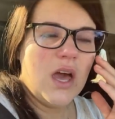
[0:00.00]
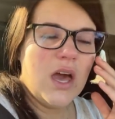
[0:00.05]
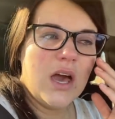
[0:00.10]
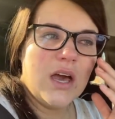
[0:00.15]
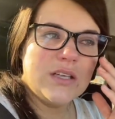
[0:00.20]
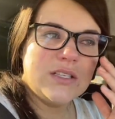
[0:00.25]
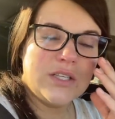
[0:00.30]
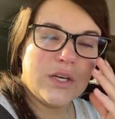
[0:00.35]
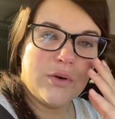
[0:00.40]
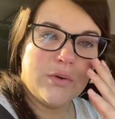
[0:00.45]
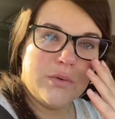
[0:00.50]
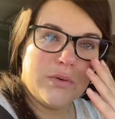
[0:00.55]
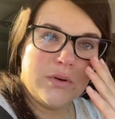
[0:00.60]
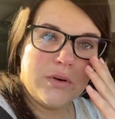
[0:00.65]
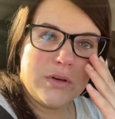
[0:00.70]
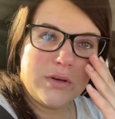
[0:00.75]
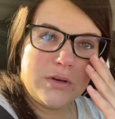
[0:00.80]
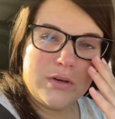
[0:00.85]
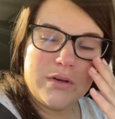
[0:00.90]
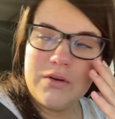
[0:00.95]
So
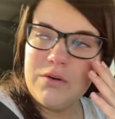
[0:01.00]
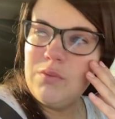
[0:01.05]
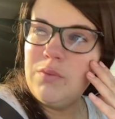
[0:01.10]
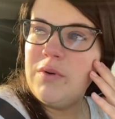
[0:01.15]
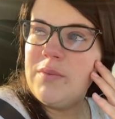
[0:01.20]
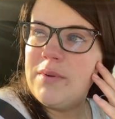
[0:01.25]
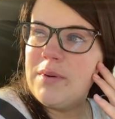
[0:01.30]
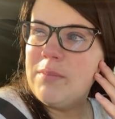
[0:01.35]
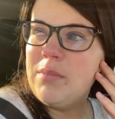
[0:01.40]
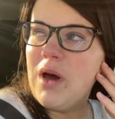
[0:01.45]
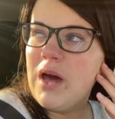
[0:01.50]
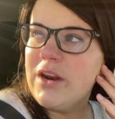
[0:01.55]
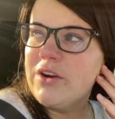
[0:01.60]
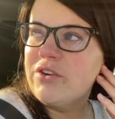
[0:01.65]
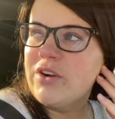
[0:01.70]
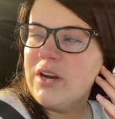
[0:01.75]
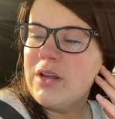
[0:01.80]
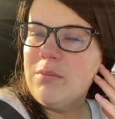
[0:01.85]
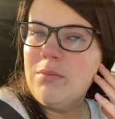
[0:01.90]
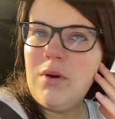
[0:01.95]
we've been potty
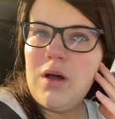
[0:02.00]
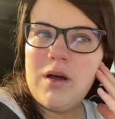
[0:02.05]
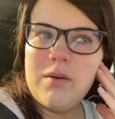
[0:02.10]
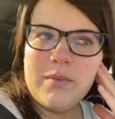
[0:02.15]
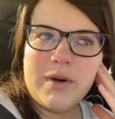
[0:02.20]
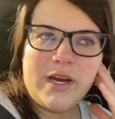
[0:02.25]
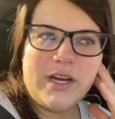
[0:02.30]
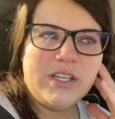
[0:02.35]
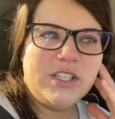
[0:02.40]
training Palmer